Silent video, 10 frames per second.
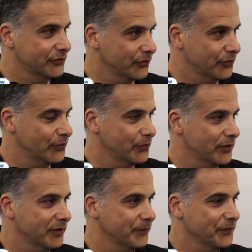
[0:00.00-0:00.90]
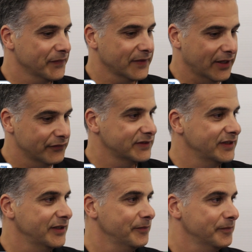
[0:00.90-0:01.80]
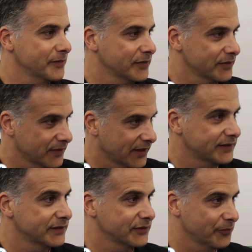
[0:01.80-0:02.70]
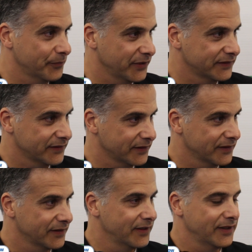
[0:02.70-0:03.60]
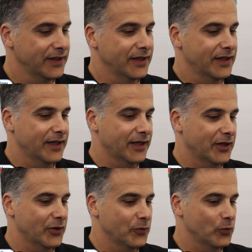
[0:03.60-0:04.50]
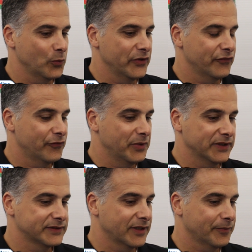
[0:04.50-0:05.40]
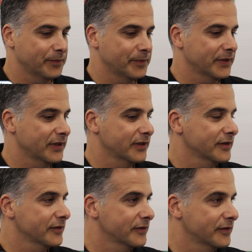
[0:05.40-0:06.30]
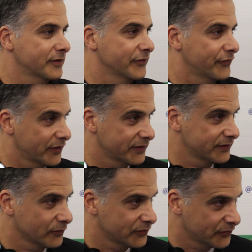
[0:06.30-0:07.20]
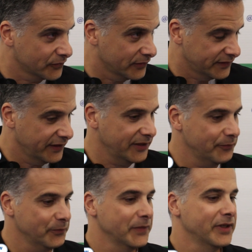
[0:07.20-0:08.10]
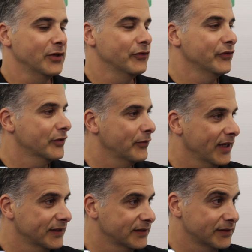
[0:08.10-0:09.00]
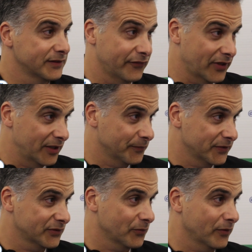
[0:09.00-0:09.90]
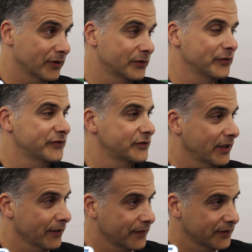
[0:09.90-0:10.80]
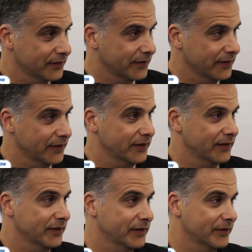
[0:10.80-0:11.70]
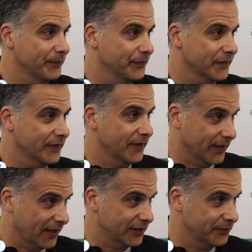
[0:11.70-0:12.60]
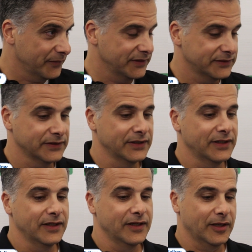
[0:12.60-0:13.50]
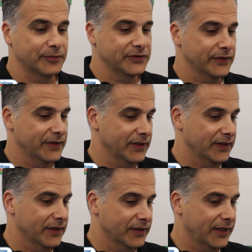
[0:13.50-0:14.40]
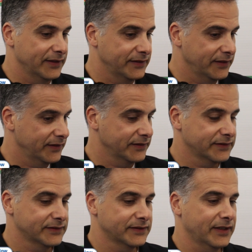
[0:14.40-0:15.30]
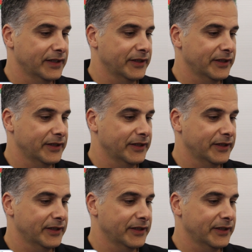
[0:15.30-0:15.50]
to have a team that is competing. We've built up the first team, we've created a development squad, we've strengthened the academies up to the 18s.